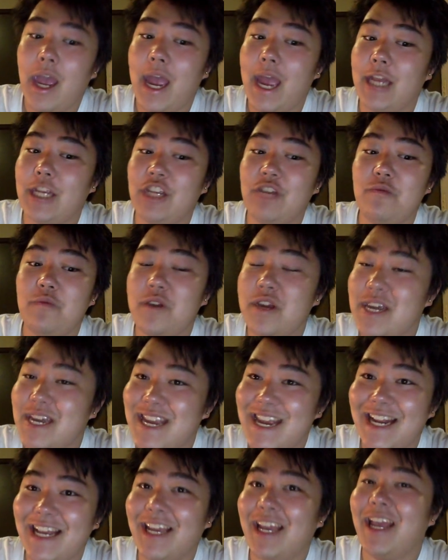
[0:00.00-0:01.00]
and you
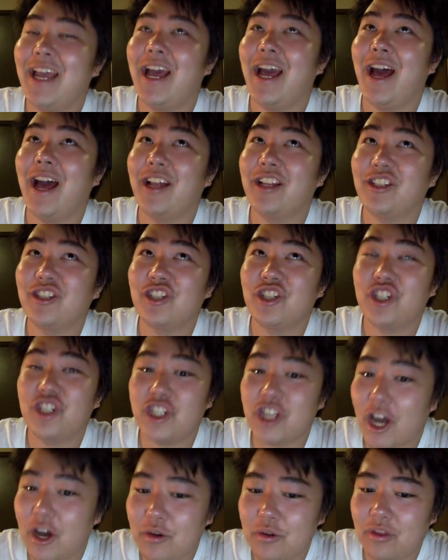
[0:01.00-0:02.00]
didn't
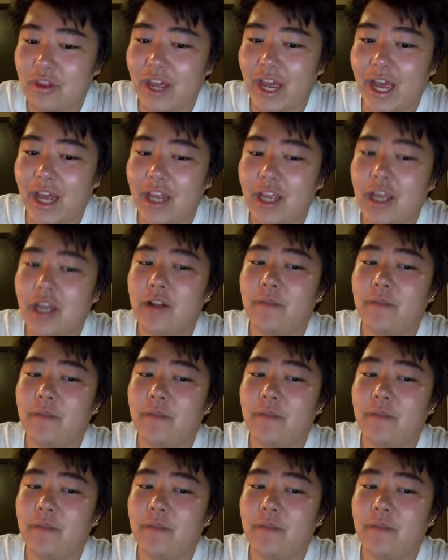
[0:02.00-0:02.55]
show that.